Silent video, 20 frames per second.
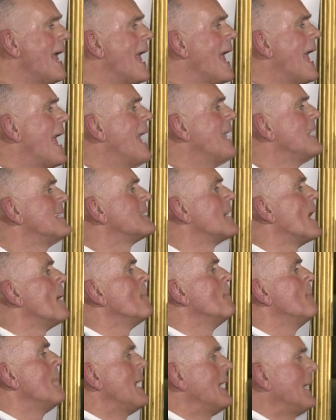end up
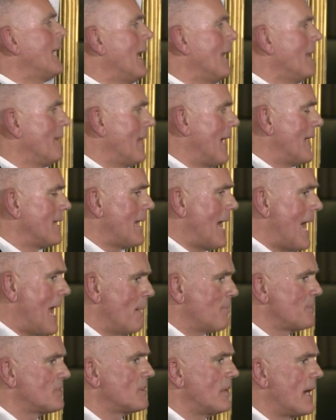making that
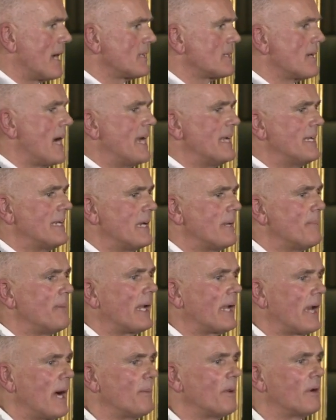abstract idea
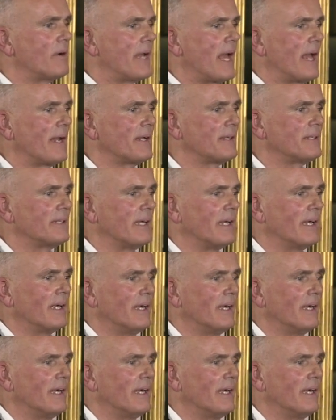become a reality.